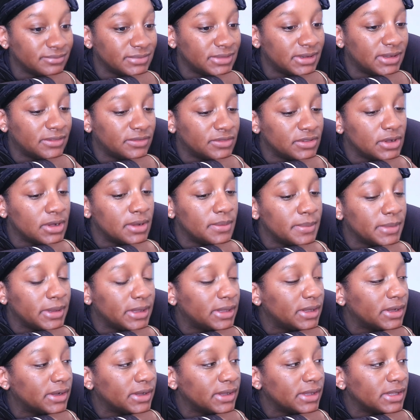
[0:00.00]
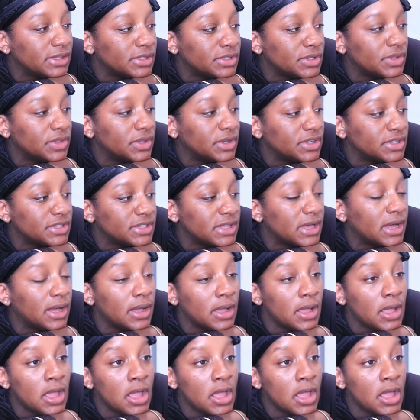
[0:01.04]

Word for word: haven't cut my hair yet so there's that